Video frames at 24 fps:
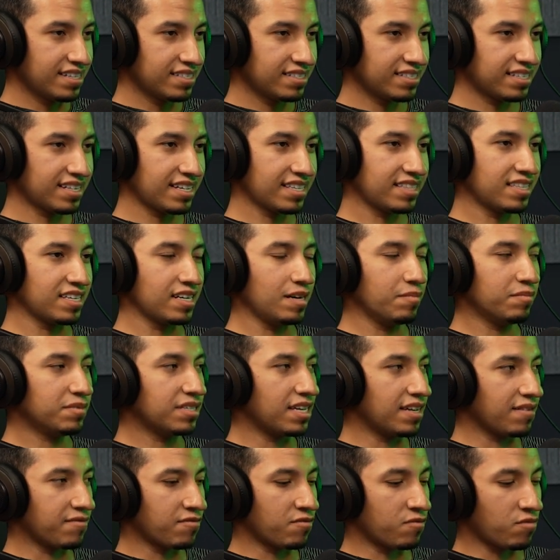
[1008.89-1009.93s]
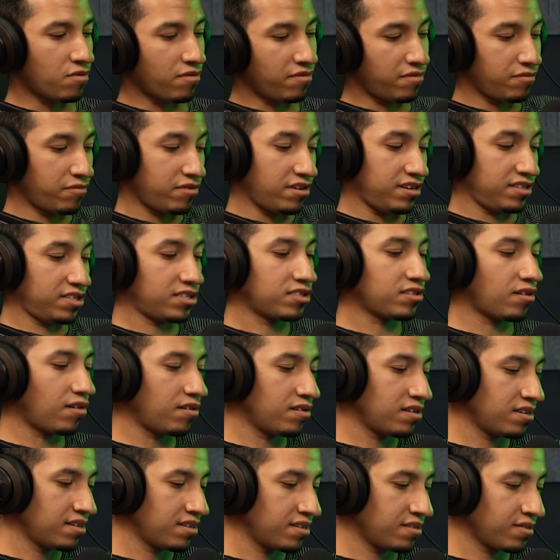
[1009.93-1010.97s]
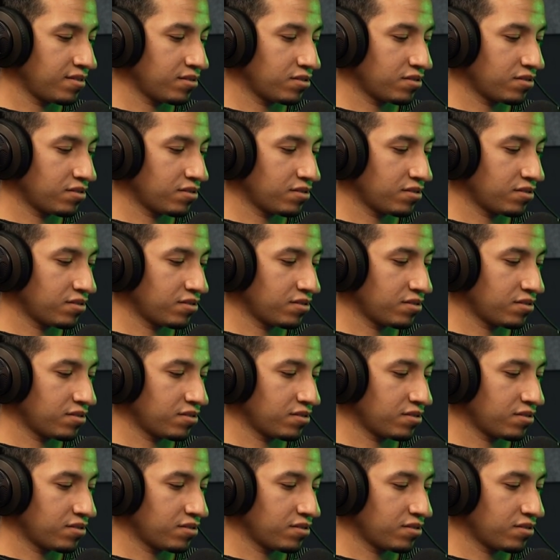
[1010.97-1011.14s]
to get the update from where it started